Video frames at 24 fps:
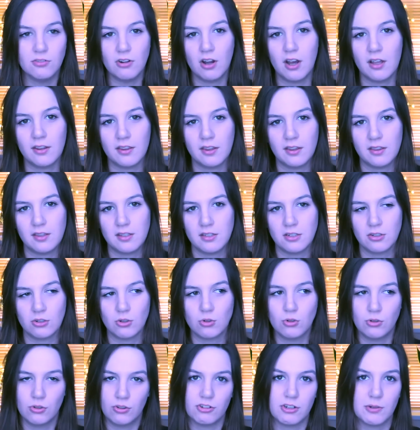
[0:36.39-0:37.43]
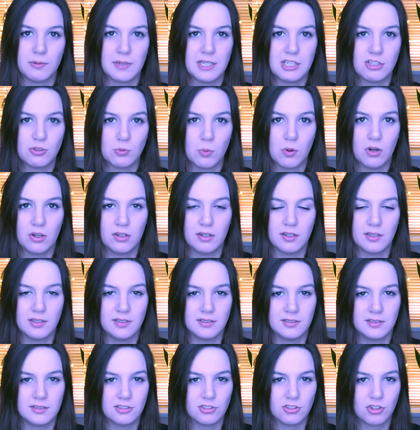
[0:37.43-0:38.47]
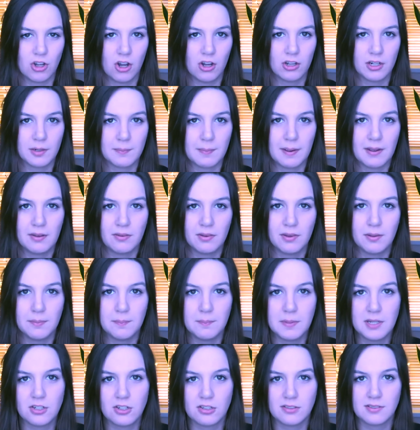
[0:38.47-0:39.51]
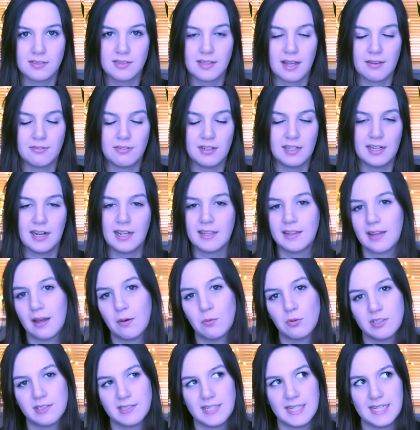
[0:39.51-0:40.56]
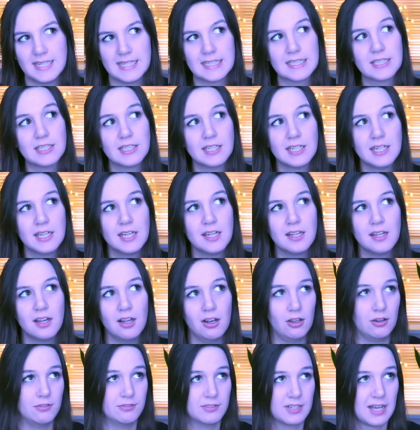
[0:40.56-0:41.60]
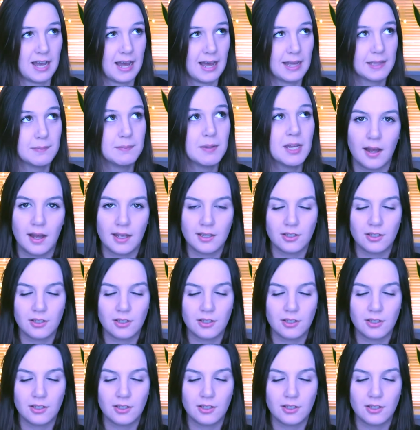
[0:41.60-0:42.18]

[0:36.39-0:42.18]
rather than going through each one and talking about them, because I feel like that would take a lot of time.